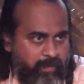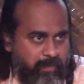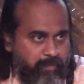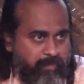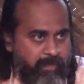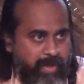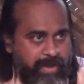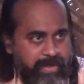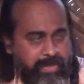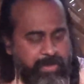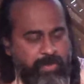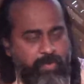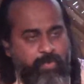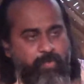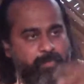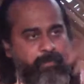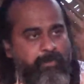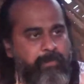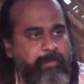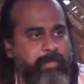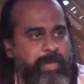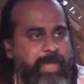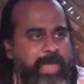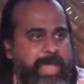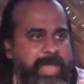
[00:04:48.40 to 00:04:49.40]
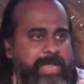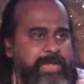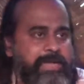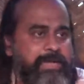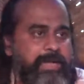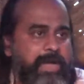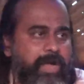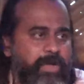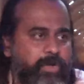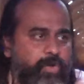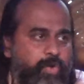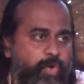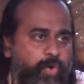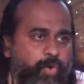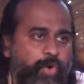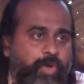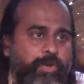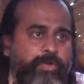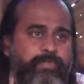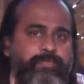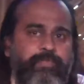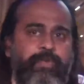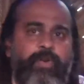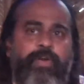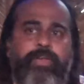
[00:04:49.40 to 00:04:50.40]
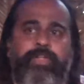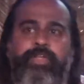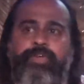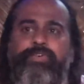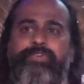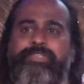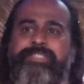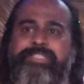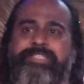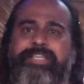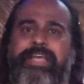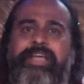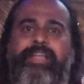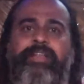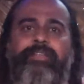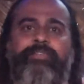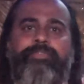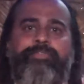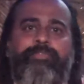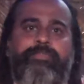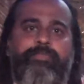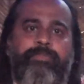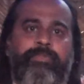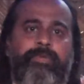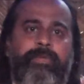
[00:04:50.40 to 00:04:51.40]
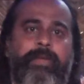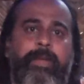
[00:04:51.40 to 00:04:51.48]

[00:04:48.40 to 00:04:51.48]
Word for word: When you make a goal for yourself,